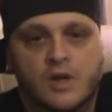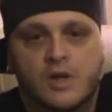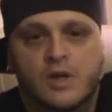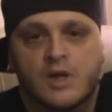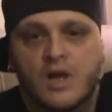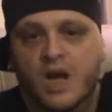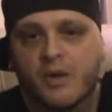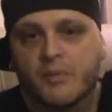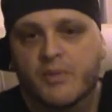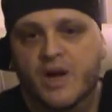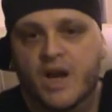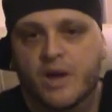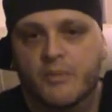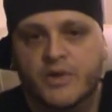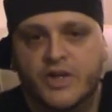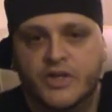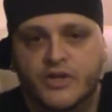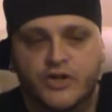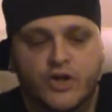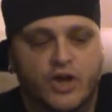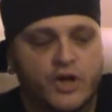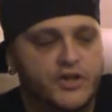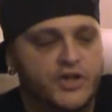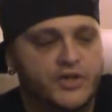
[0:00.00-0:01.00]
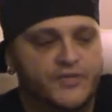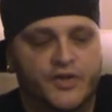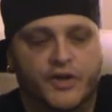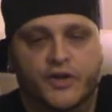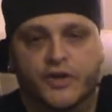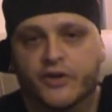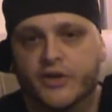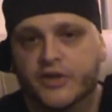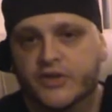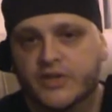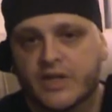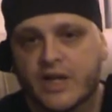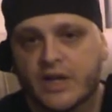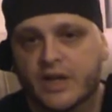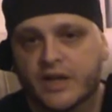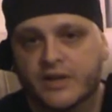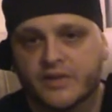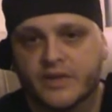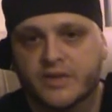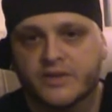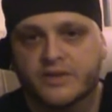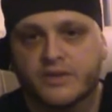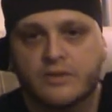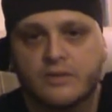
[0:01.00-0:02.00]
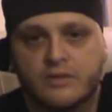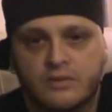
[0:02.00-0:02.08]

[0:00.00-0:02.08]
I mean, how many songs have you heard that sound like this?